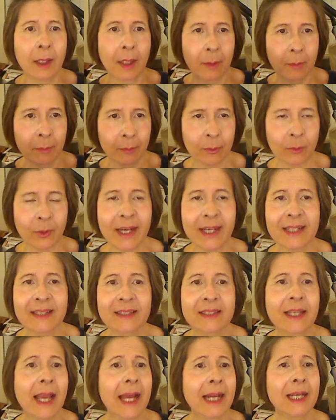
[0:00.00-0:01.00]

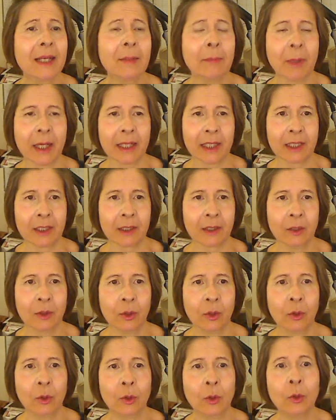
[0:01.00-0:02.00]
embrace anybody
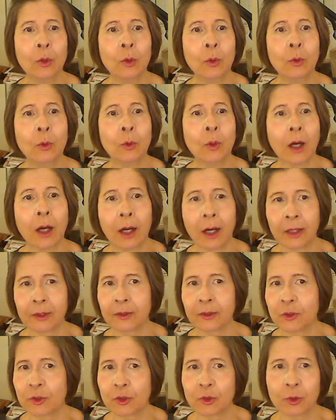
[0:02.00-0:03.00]
who
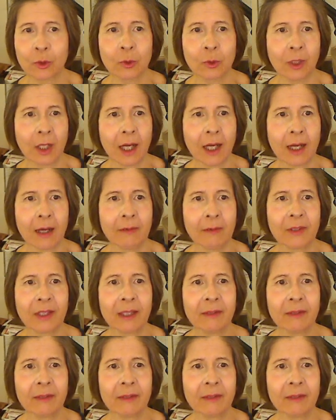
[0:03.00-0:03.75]
honors true love,